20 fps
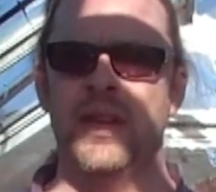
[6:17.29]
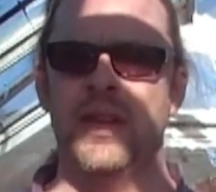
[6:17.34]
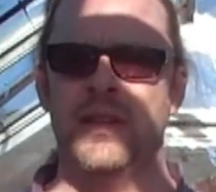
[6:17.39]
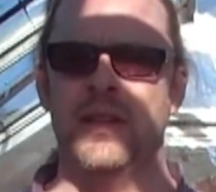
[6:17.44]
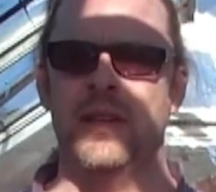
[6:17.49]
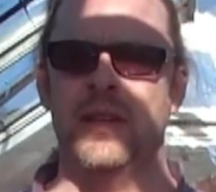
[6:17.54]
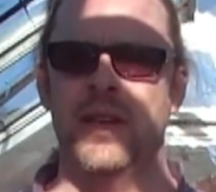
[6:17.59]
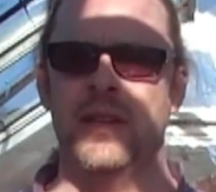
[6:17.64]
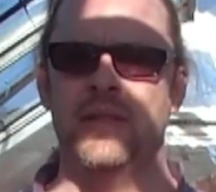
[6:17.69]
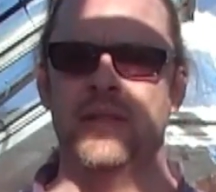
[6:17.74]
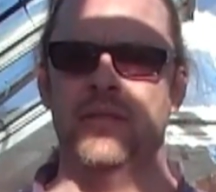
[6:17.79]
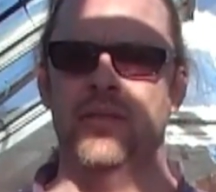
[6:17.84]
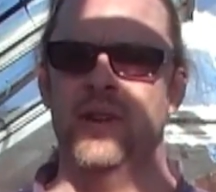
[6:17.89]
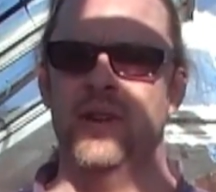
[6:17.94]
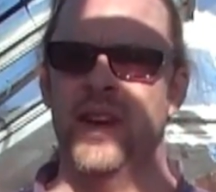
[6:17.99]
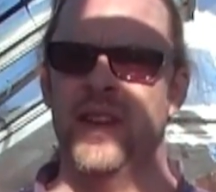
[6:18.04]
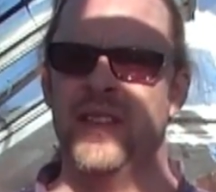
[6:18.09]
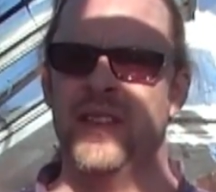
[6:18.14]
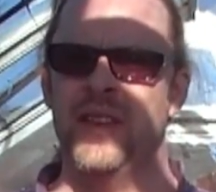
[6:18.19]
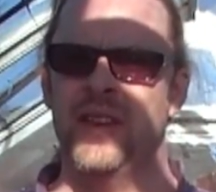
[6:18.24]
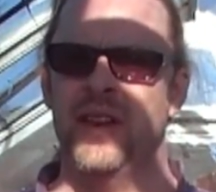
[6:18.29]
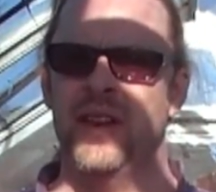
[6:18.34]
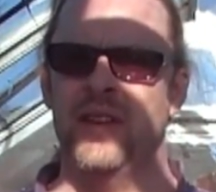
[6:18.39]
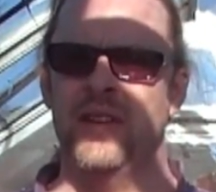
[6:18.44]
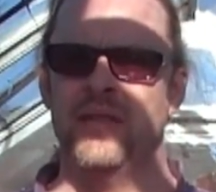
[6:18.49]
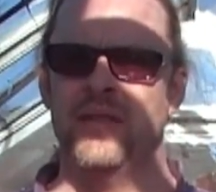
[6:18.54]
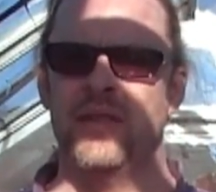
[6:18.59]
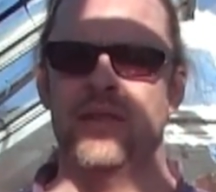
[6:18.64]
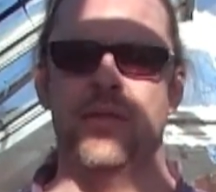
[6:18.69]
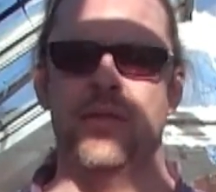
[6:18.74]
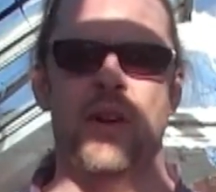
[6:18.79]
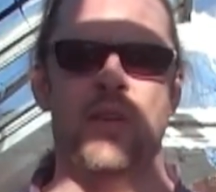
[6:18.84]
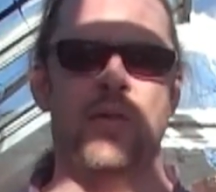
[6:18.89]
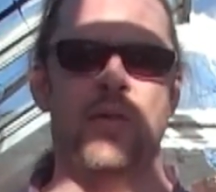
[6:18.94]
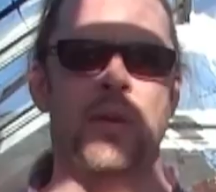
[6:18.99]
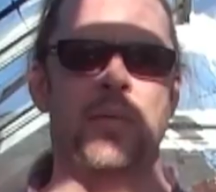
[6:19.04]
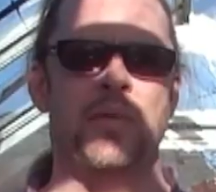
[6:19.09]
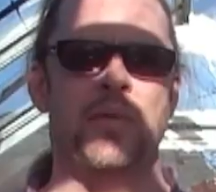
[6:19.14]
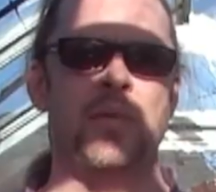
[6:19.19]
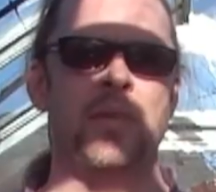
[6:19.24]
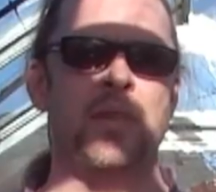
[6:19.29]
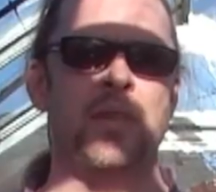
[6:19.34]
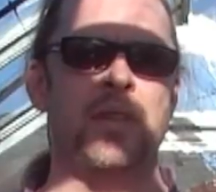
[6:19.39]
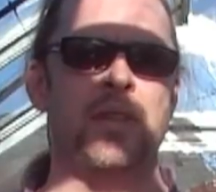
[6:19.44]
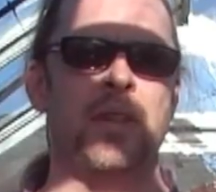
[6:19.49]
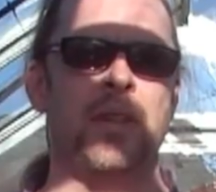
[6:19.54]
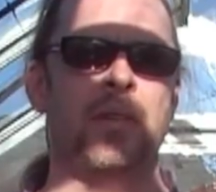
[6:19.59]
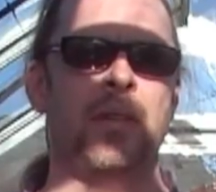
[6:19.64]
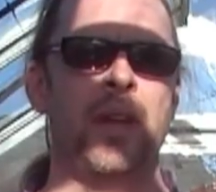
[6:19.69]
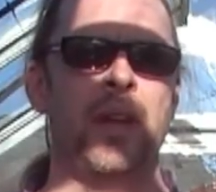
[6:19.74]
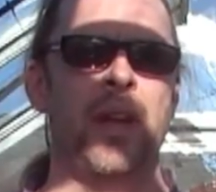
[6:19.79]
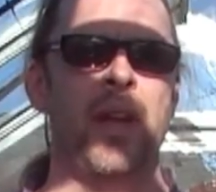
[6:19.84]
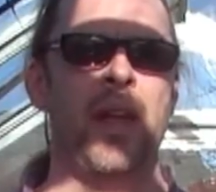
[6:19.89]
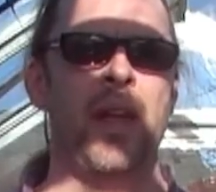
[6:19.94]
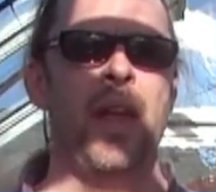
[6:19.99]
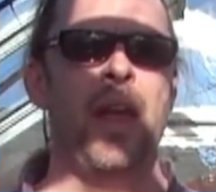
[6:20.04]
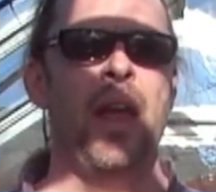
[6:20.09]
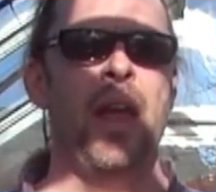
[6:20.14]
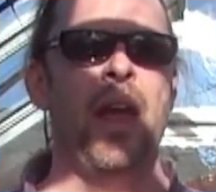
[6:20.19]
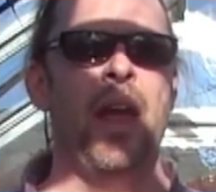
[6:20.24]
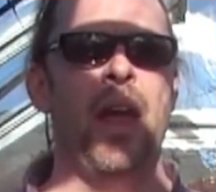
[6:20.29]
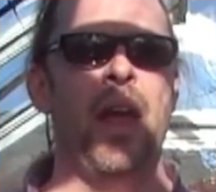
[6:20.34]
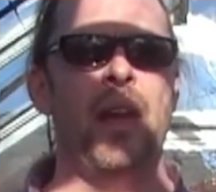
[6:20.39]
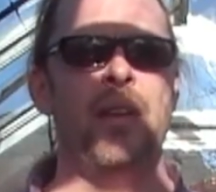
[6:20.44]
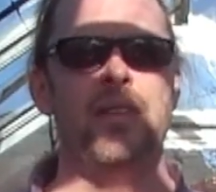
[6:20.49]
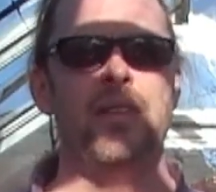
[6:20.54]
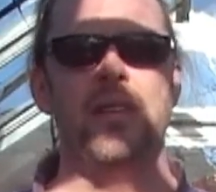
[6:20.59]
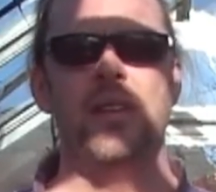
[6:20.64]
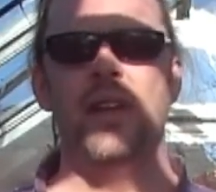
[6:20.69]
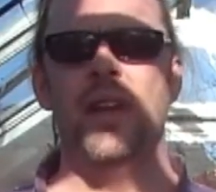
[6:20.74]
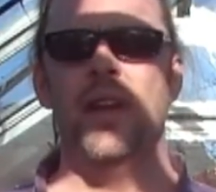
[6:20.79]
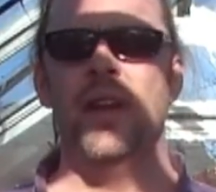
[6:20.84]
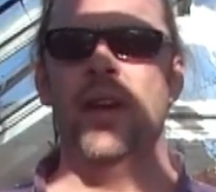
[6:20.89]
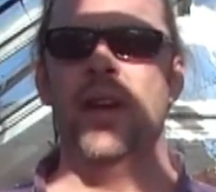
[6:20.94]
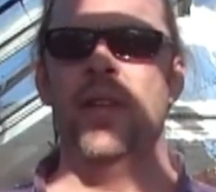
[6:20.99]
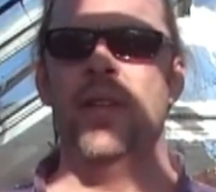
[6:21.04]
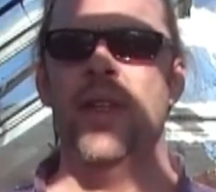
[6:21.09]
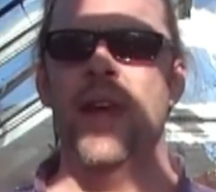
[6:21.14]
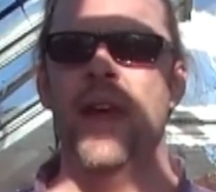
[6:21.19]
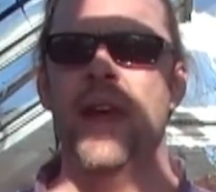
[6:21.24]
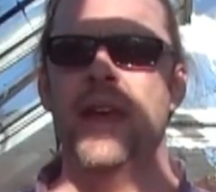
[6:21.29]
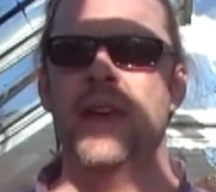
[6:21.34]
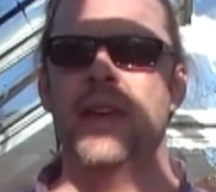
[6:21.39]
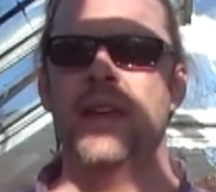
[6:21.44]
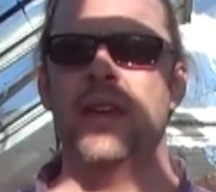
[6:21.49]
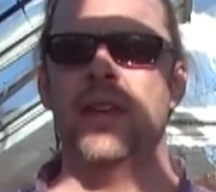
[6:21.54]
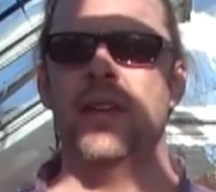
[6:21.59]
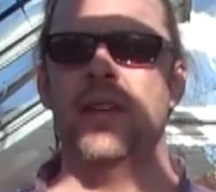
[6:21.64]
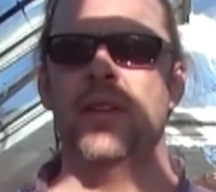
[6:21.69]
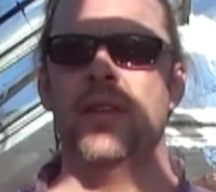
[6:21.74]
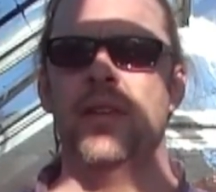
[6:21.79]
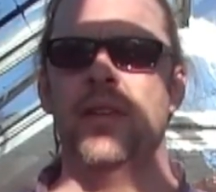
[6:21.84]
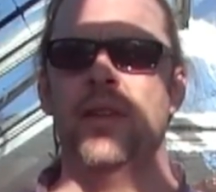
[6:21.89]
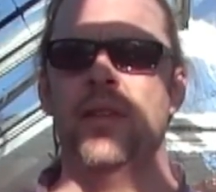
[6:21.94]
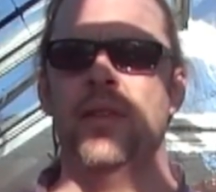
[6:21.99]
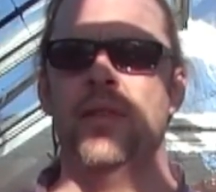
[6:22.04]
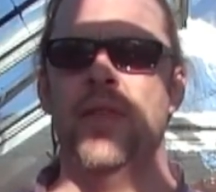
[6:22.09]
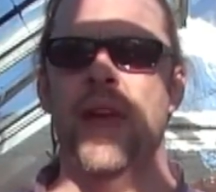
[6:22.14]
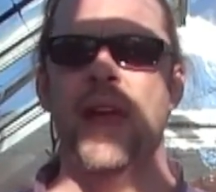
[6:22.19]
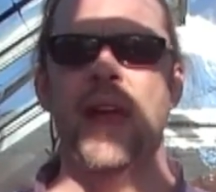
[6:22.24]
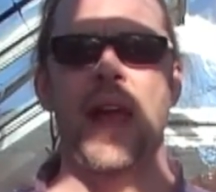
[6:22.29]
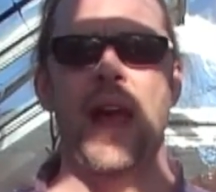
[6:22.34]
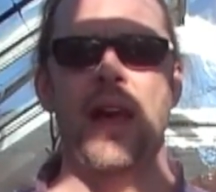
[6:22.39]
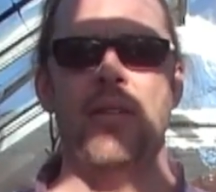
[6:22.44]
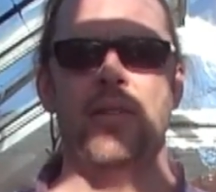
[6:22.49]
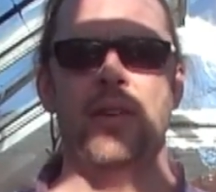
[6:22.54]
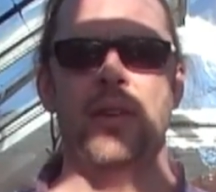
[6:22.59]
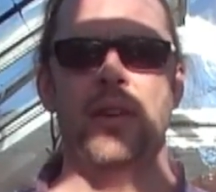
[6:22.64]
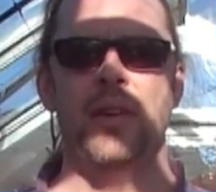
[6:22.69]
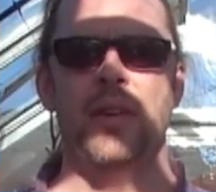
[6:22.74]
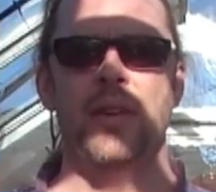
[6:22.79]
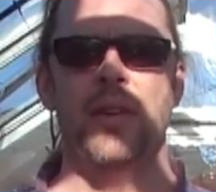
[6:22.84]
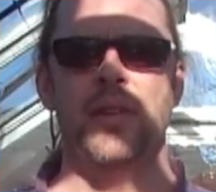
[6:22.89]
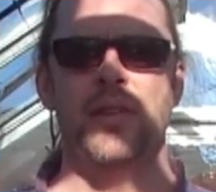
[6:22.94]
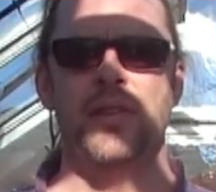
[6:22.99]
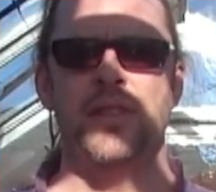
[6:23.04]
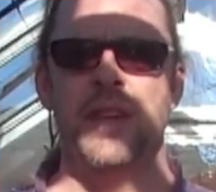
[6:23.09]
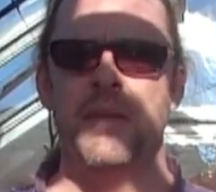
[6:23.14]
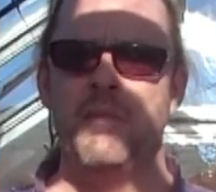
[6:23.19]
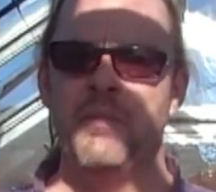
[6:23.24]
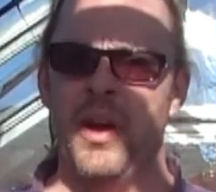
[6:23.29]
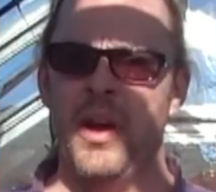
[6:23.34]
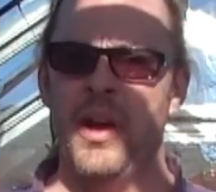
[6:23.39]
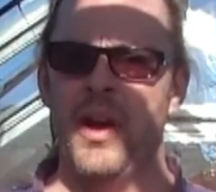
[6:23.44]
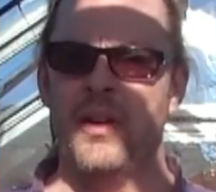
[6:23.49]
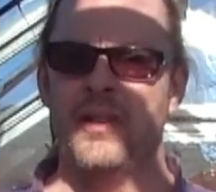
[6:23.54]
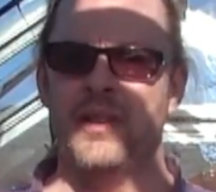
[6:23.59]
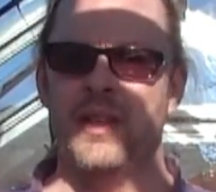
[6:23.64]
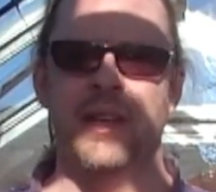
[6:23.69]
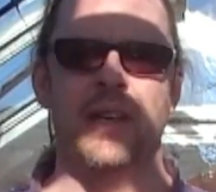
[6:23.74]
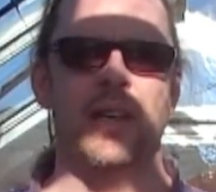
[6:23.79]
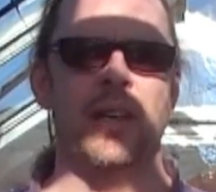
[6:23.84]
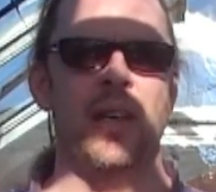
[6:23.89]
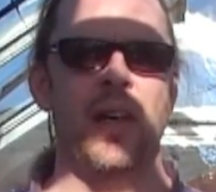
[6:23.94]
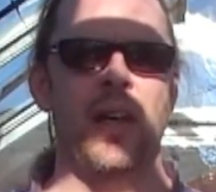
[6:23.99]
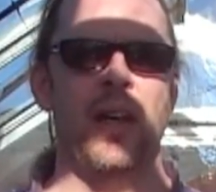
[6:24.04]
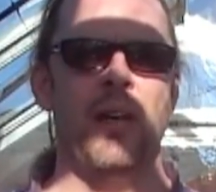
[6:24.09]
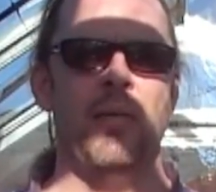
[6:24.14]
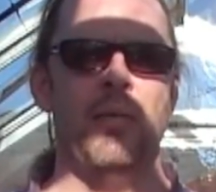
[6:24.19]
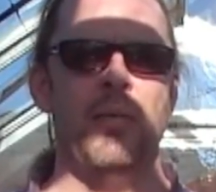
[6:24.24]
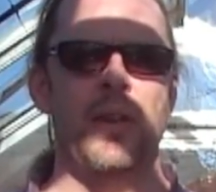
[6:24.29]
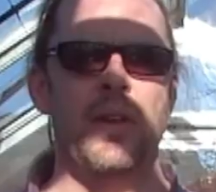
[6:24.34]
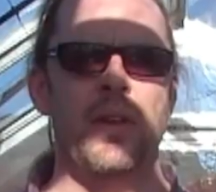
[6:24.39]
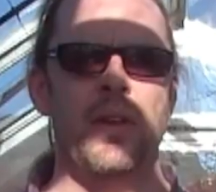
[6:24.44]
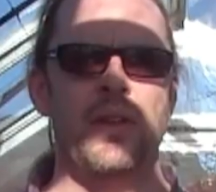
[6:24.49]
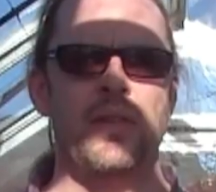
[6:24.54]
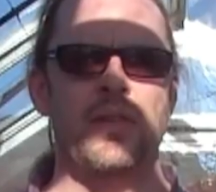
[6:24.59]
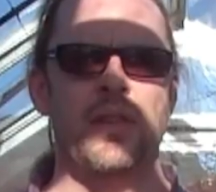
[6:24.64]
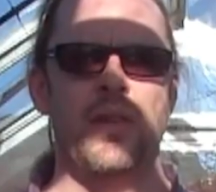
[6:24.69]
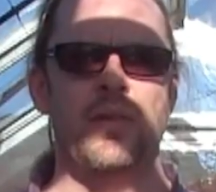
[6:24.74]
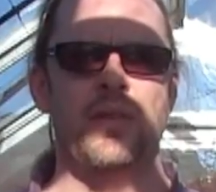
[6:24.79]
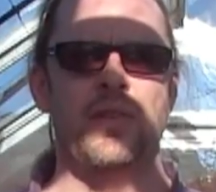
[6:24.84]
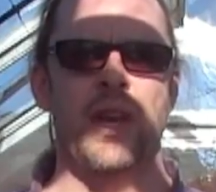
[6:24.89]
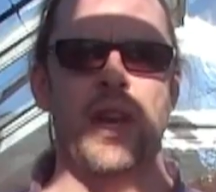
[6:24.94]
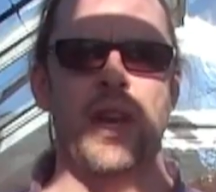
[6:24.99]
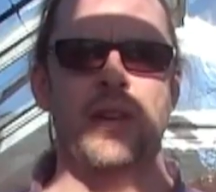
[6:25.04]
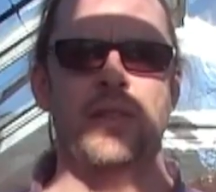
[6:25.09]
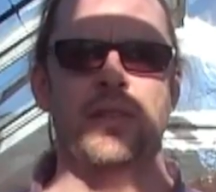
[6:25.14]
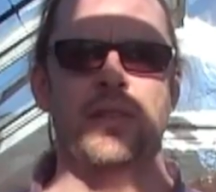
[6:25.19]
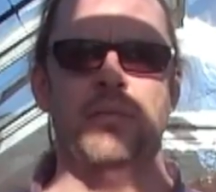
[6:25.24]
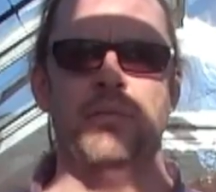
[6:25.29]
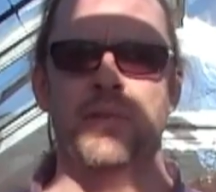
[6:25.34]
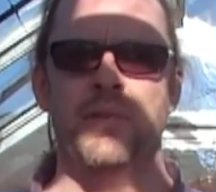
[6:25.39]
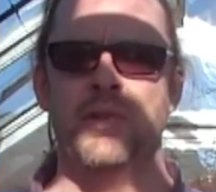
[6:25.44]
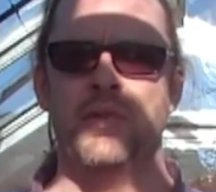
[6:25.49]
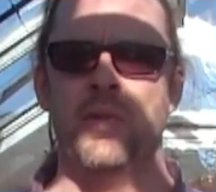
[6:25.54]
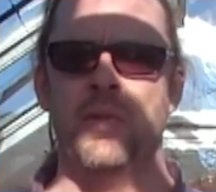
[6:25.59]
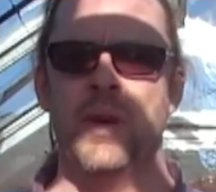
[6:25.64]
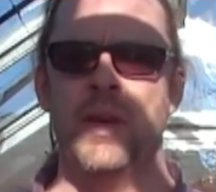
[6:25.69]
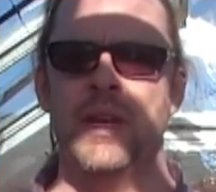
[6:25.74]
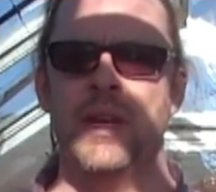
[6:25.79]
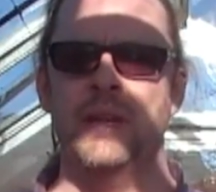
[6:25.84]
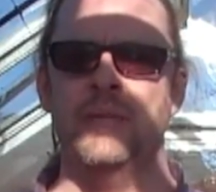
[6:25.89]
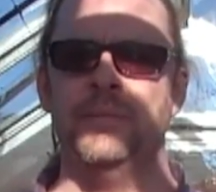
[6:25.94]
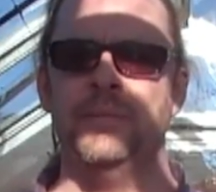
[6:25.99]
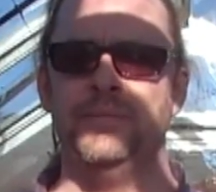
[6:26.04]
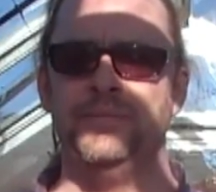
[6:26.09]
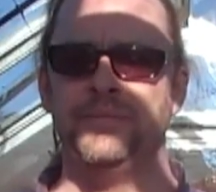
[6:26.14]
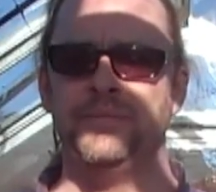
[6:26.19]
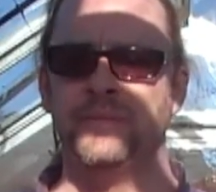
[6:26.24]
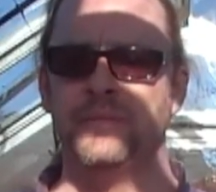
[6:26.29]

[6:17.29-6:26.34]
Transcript: It's a fungi. They're kind of halfway between the two, and they have a symbiotic association between